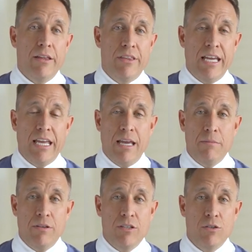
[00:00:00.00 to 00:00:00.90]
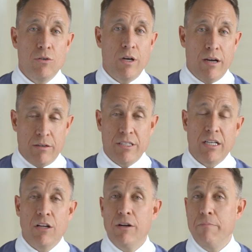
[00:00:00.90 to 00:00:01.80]
They came into
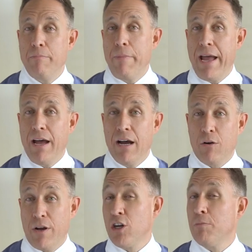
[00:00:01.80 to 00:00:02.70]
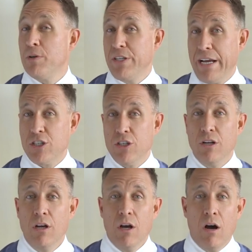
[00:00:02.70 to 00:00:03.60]
declaring creditor
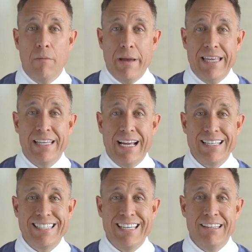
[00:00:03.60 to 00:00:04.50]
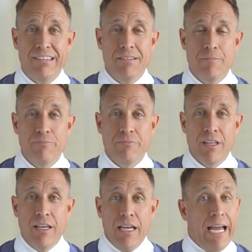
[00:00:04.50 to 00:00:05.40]
protection on May the 19th.
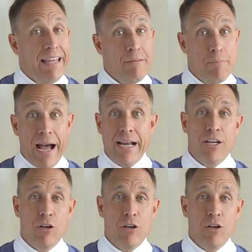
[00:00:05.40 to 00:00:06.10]
And then back